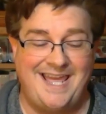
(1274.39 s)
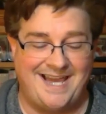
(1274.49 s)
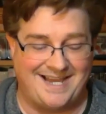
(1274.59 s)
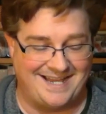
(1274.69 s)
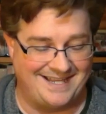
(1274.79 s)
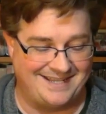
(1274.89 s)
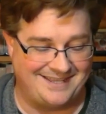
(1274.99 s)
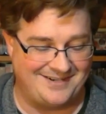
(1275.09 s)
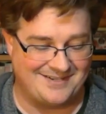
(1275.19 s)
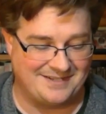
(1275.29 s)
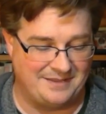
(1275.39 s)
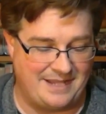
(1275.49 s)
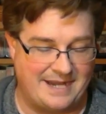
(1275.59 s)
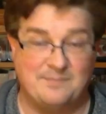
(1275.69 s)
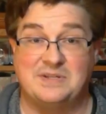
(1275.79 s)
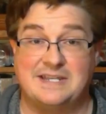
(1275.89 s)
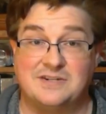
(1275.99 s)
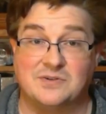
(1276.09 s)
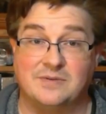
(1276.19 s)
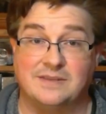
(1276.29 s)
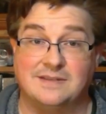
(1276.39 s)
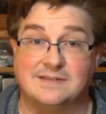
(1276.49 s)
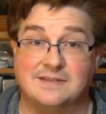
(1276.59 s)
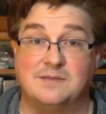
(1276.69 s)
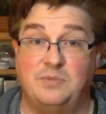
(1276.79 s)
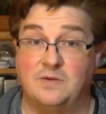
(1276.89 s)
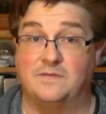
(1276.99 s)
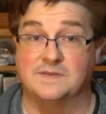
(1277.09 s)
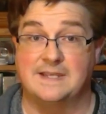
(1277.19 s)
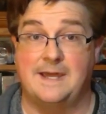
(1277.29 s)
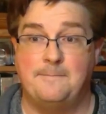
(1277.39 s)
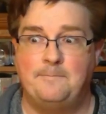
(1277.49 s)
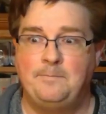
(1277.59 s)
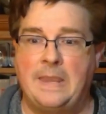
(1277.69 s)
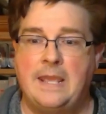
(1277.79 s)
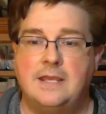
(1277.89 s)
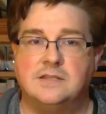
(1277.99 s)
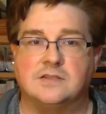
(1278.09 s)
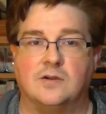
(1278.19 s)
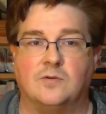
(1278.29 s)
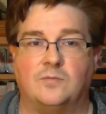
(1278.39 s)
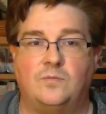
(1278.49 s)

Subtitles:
There's a lot of potential with this. It's a beautiful set. So